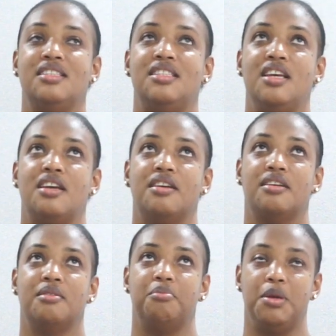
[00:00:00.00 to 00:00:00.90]
Take
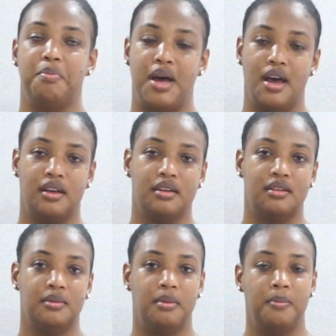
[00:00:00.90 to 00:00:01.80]
me back
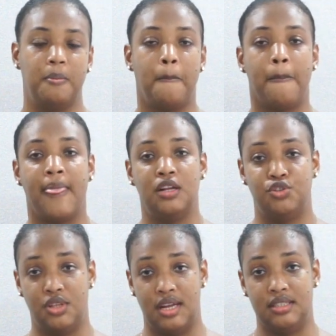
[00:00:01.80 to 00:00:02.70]

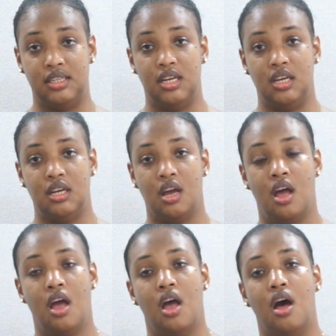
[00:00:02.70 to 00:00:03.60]
to that day
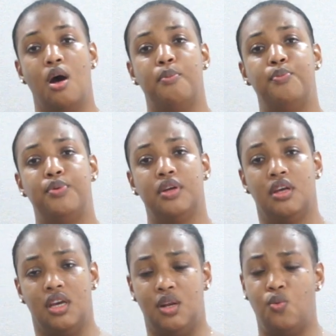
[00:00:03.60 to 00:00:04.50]
up
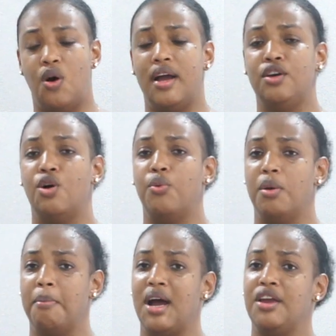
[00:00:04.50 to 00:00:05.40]
in Wayo,
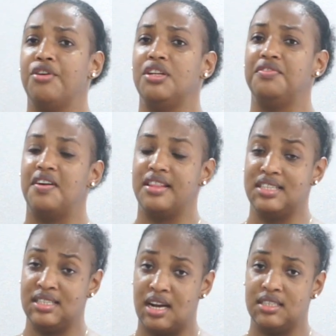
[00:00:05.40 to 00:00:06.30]
where my grandfather
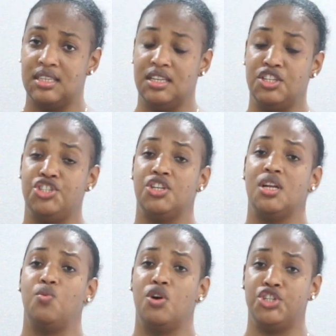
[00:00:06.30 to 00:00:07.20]
sat in the
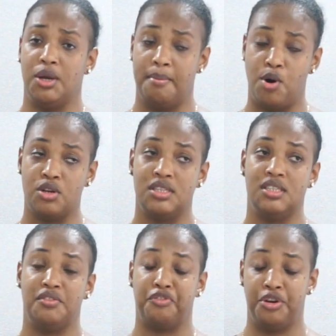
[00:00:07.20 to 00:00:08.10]
shed washing boxes of